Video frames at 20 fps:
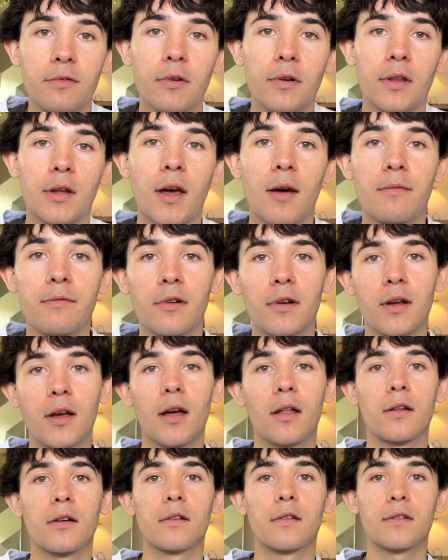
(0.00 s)
For the Comfort
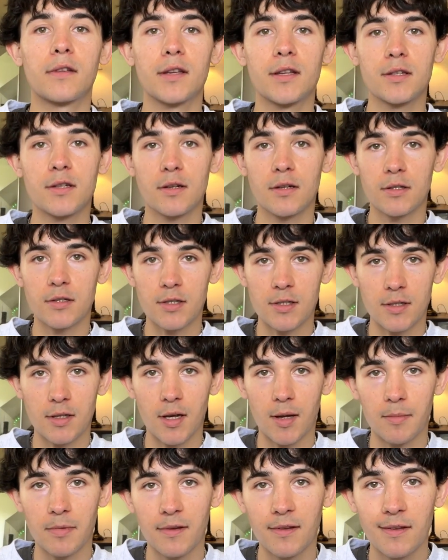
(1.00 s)
Colors t-shirt, just look
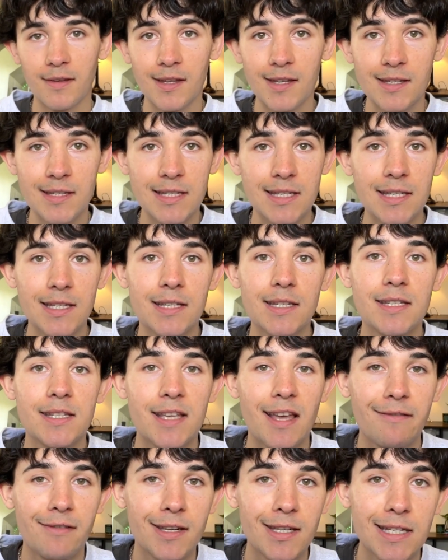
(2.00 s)
up
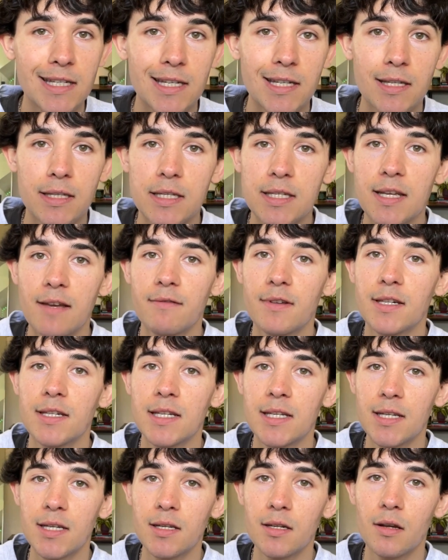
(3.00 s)

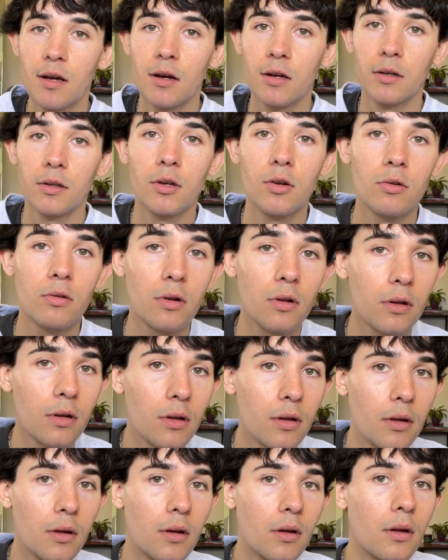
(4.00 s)
CC1717 on Google,
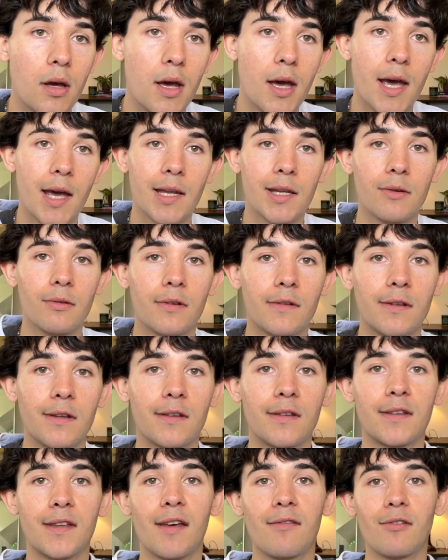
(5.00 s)
and you'll see
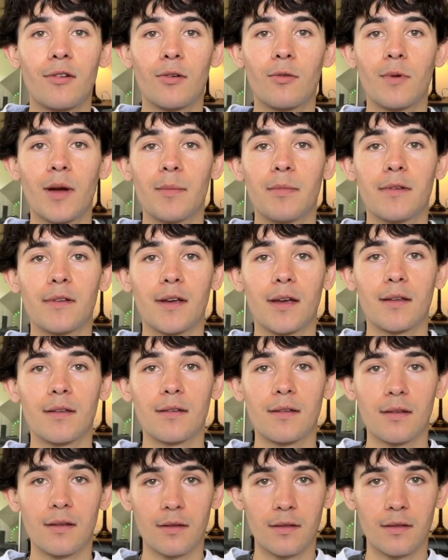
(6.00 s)
several websites